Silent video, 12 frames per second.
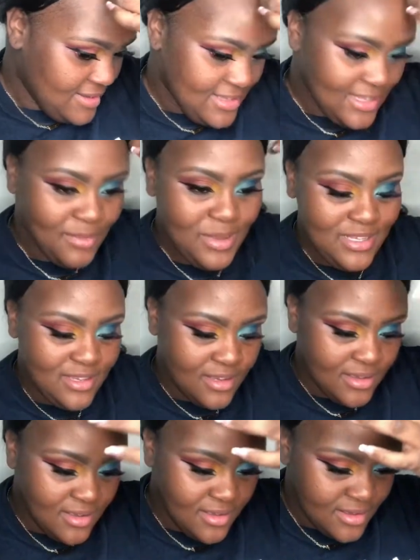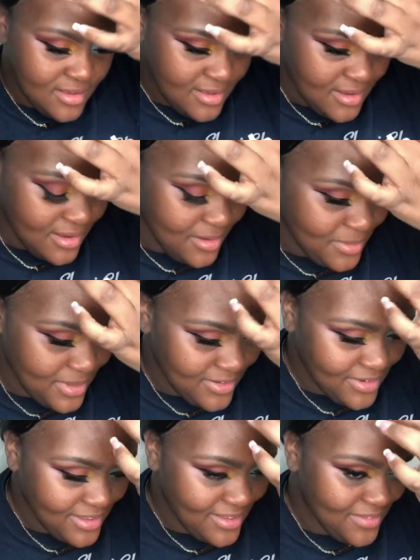So I want
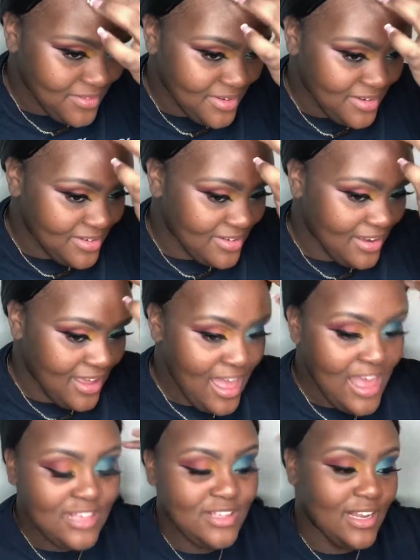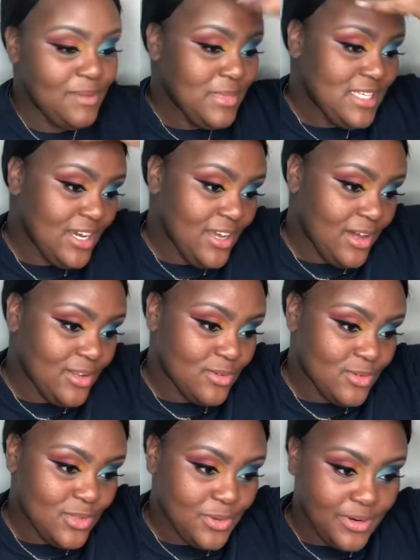to try that foundation. So let me tell y'all a
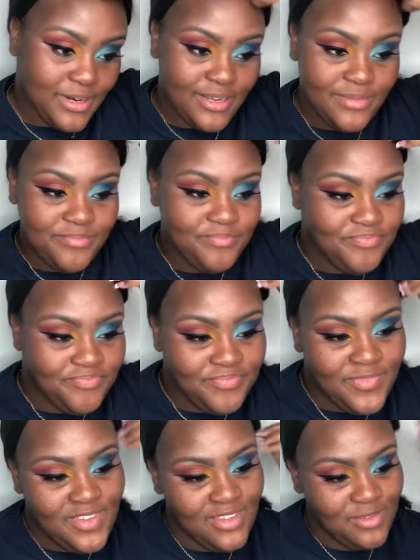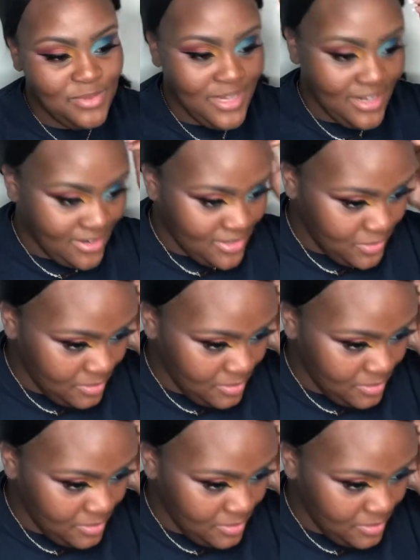little story. Since we here